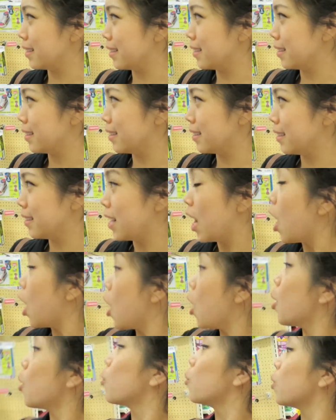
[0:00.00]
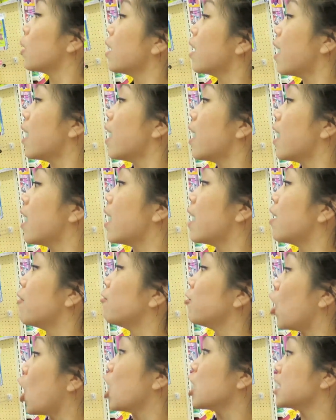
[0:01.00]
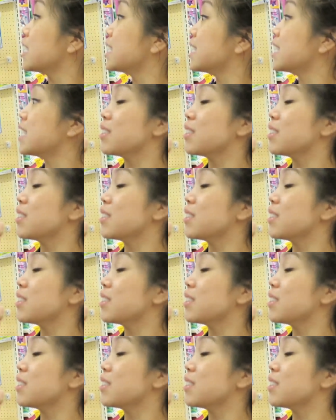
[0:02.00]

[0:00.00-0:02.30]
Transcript: Oh, uh, floss.